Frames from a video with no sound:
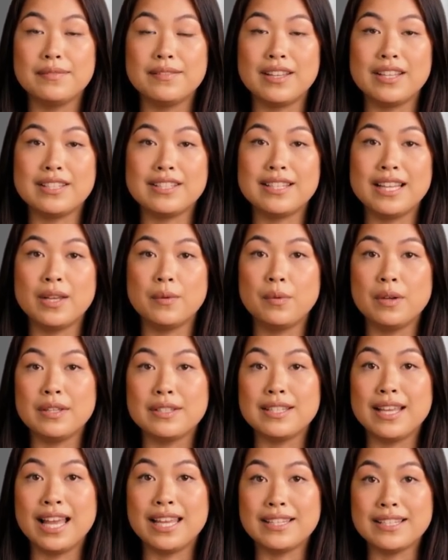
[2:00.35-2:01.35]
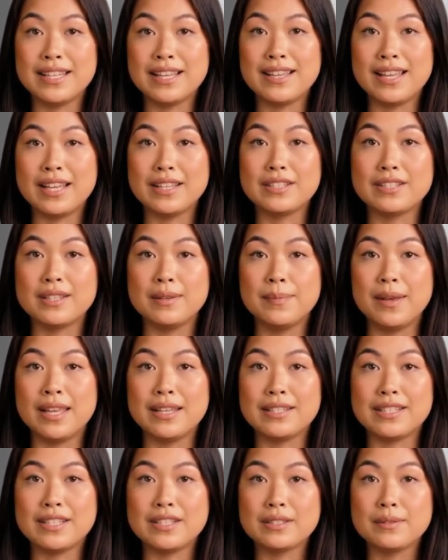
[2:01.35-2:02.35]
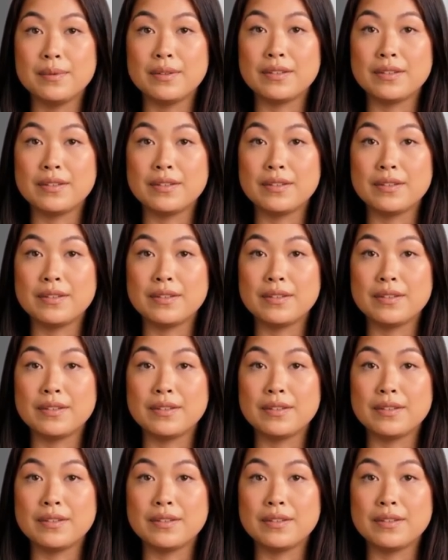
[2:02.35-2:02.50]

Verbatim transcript: This network type connects devices